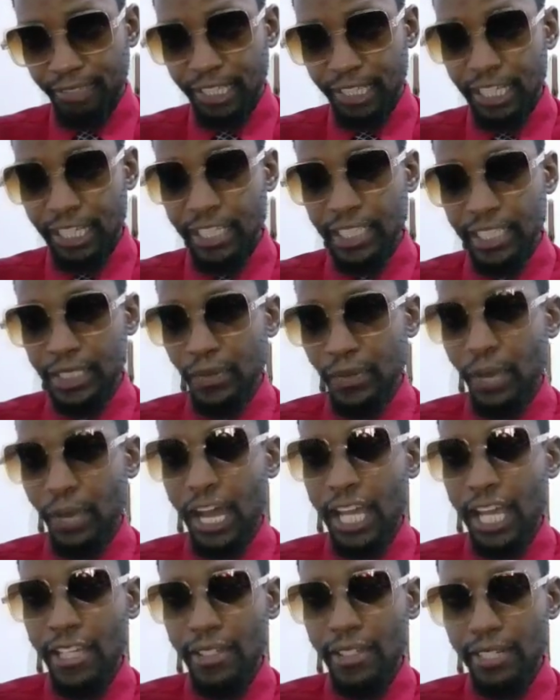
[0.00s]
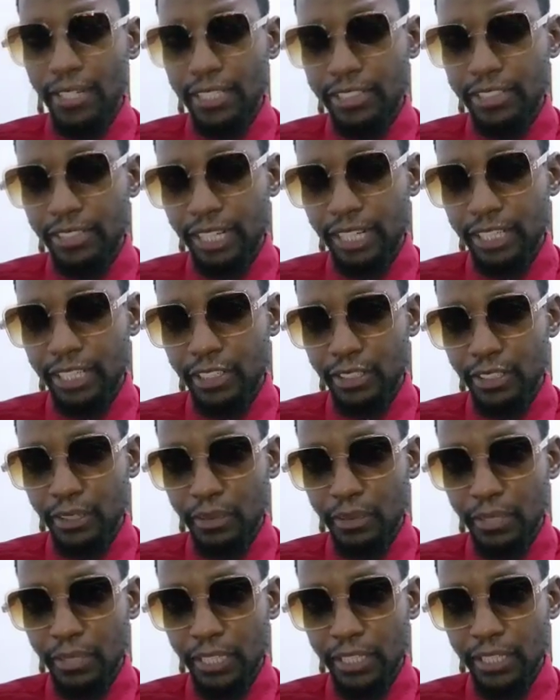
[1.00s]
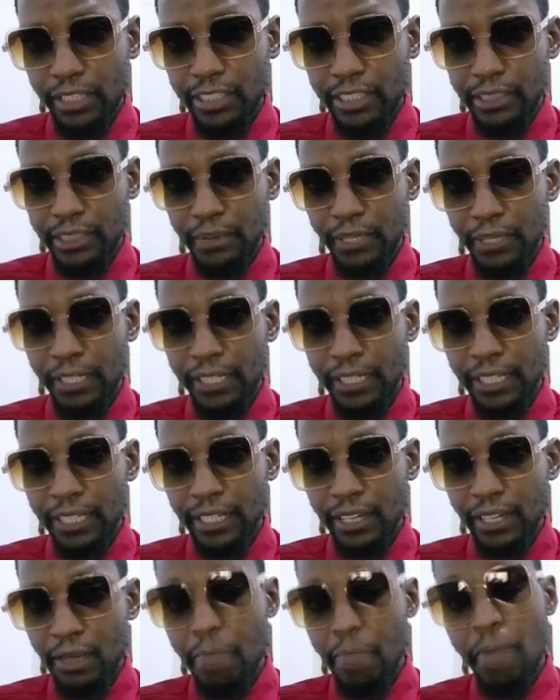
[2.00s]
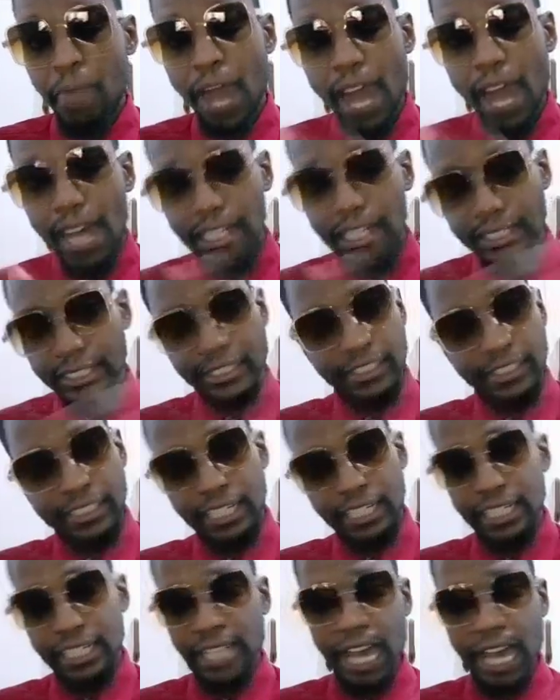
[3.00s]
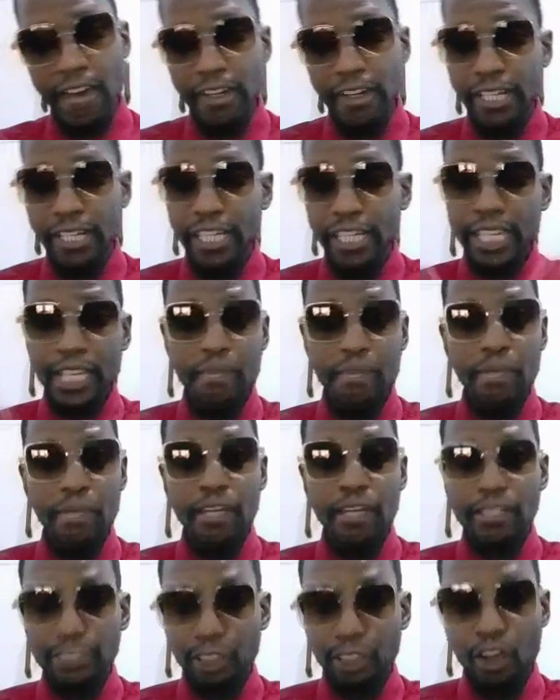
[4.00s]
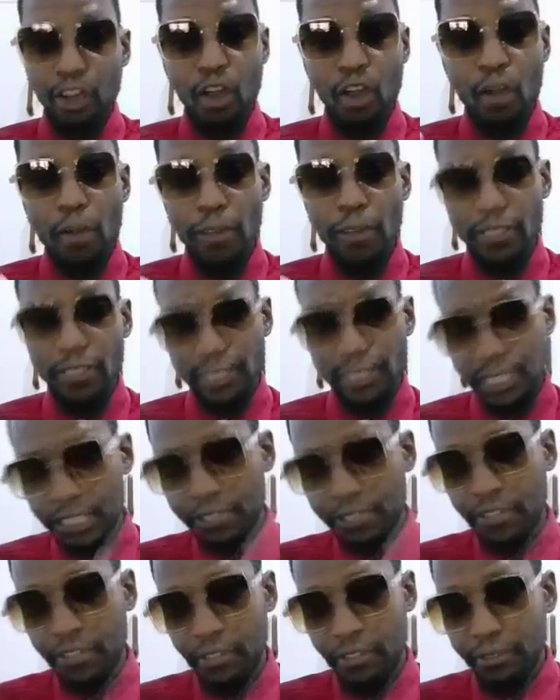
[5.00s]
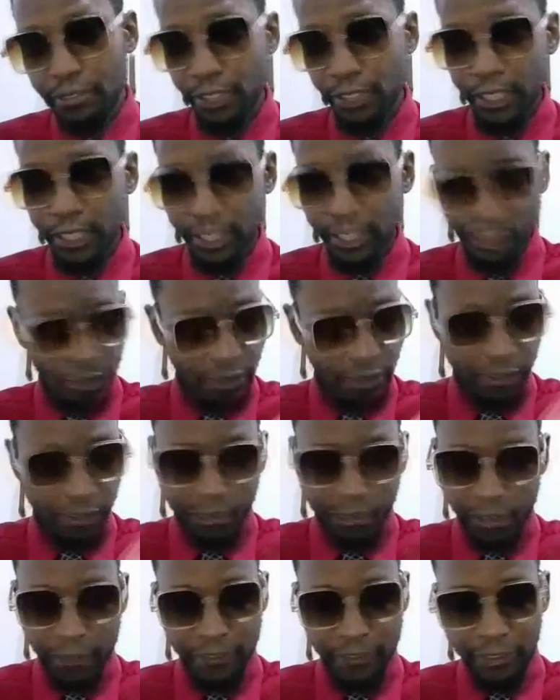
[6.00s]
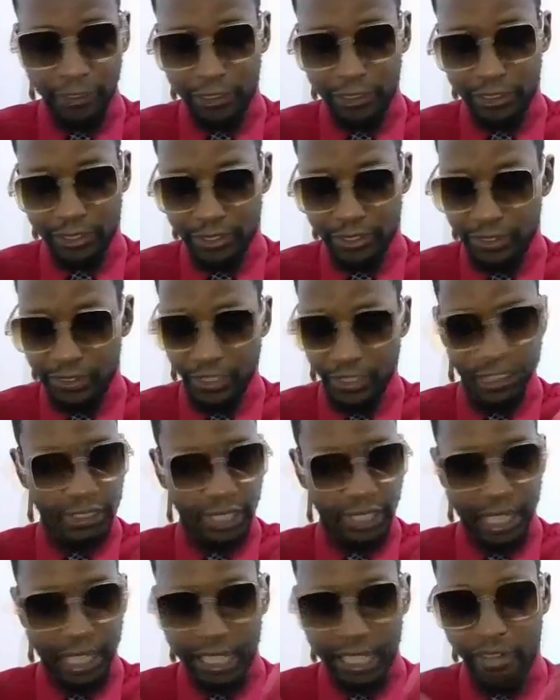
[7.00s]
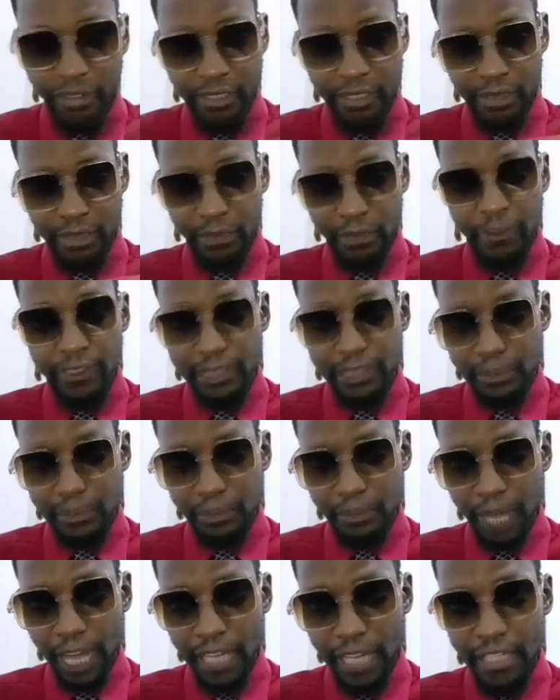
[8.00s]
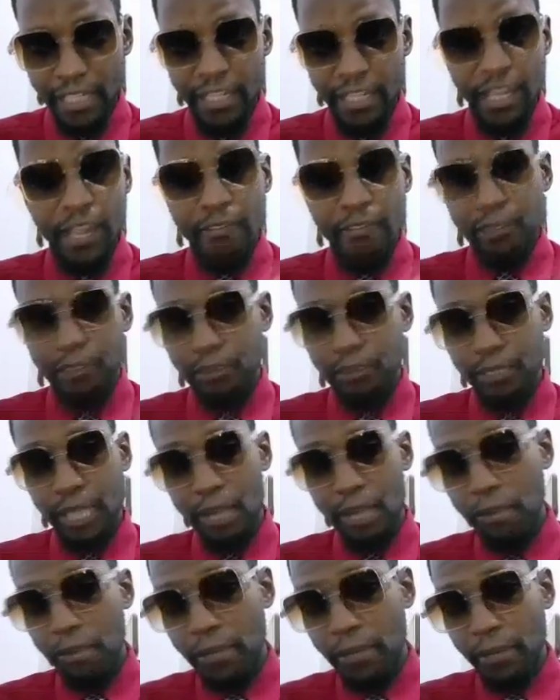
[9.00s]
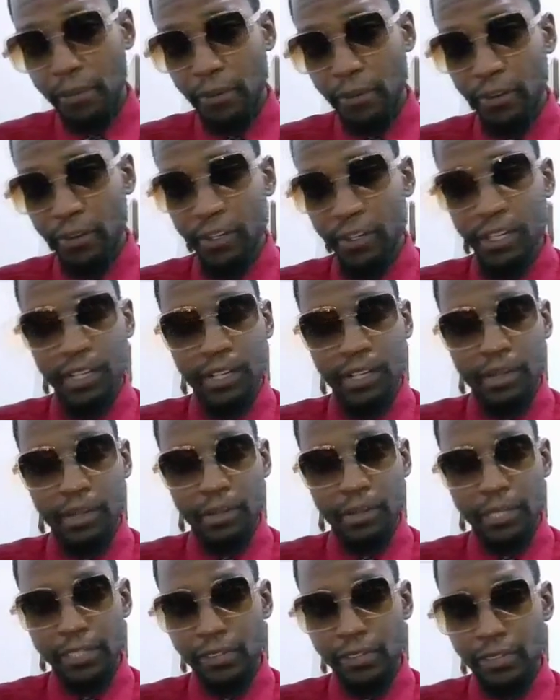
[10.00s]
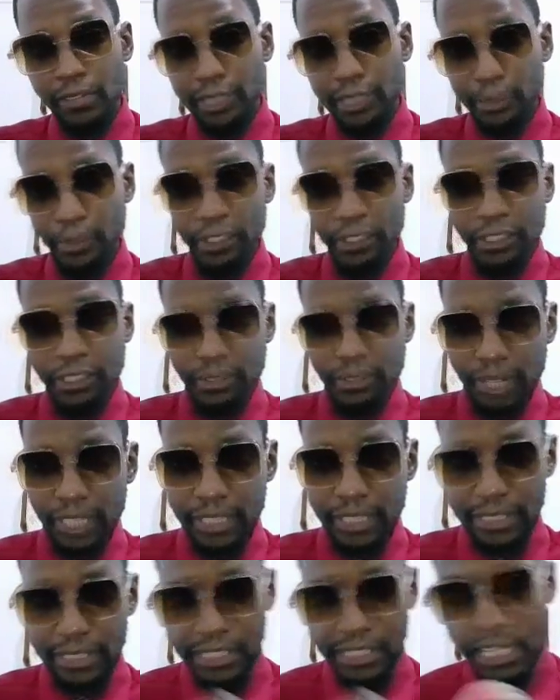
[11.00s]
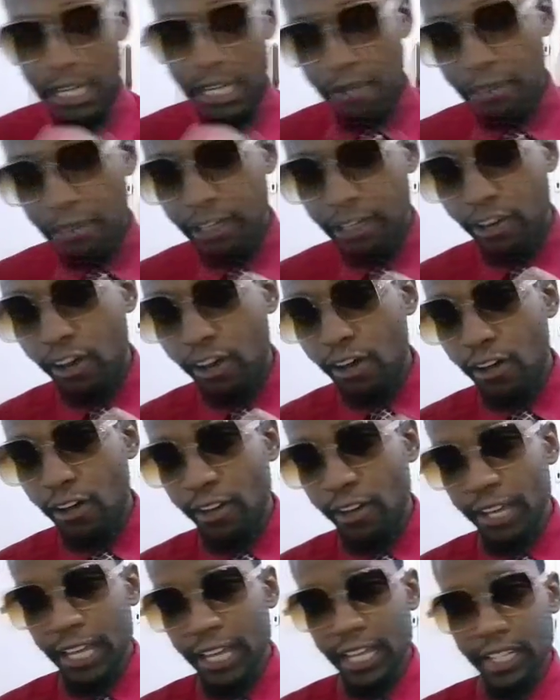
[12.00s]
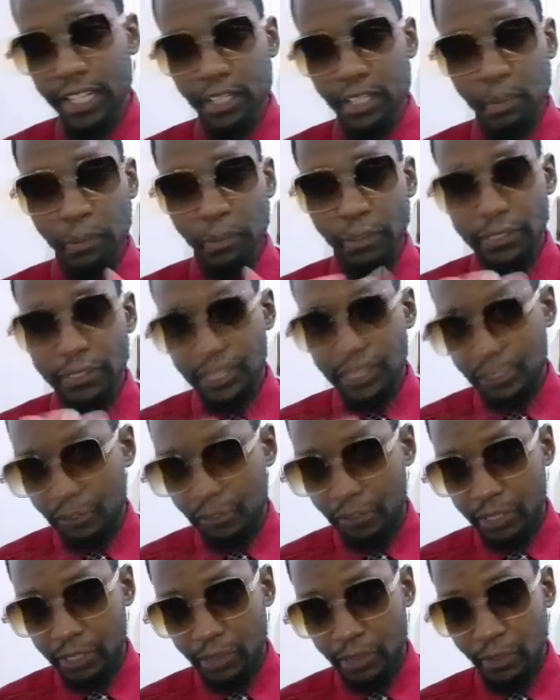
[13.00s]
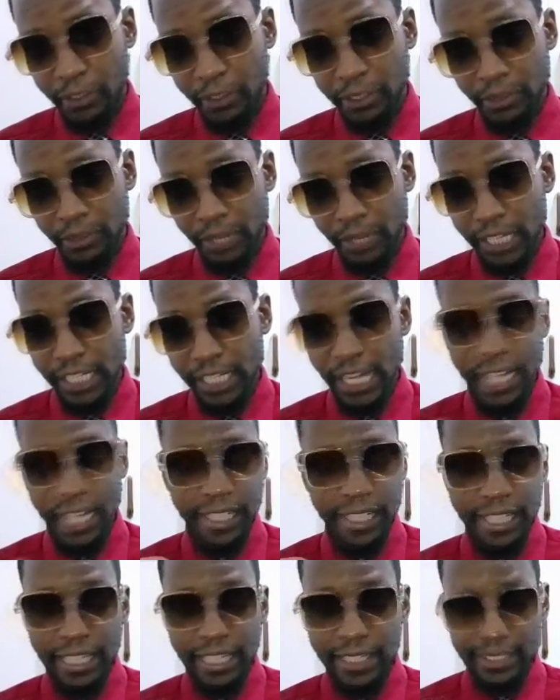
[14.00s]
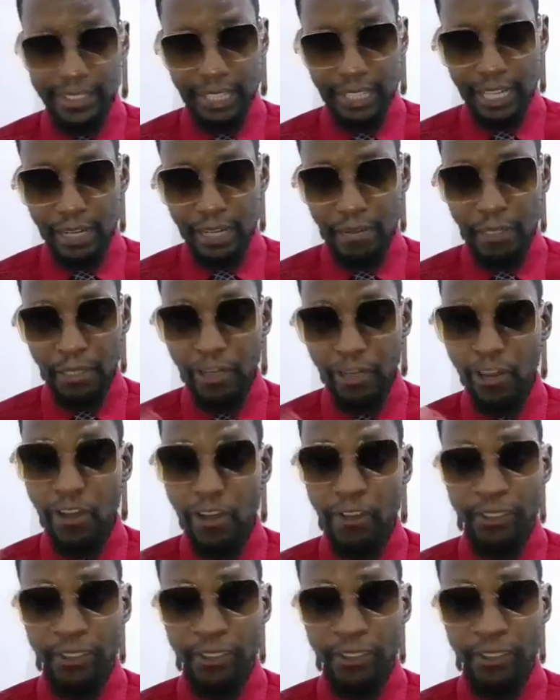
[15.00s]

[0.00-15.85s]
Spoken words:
And it's why you literally could be spending months sending out emails almost into the void. Although, of course, you're going to get responses back from some people, but the response rate is gonna be low, and the positive response rate again is gonna be low.